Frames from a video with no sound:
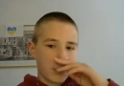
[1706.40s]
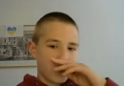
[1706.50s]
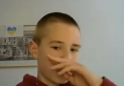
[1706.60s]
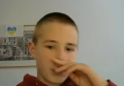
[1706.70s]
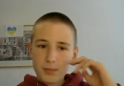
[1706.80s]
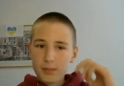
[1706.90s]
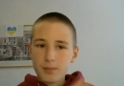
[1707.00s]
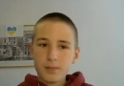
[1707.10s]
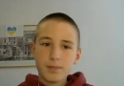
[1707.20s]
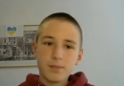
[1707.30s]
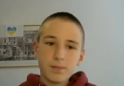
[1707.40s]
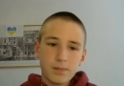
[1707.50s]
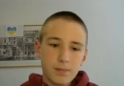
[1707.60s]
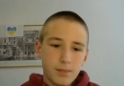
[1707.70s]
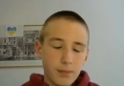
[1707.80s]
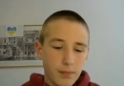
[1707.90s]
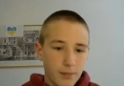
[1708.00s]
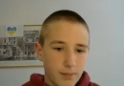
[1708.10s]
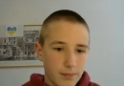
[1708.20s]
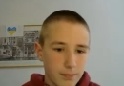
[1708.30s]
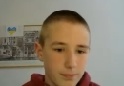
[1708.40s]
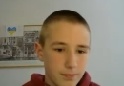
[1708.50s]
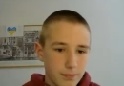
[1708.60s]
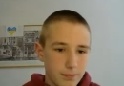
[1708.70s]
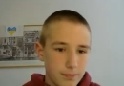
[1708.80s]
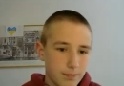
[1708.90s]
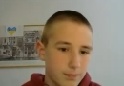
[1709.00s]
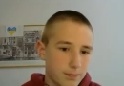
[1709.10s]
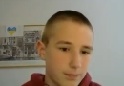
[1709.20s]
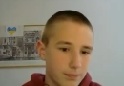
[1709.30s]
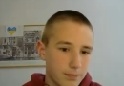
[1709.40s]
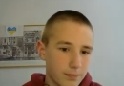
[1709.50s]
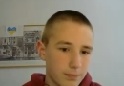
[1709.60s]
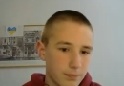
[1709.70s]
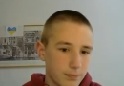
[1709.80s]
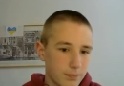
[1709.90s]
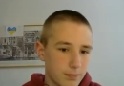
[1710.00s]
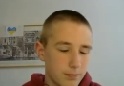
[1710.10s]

Nothing is said.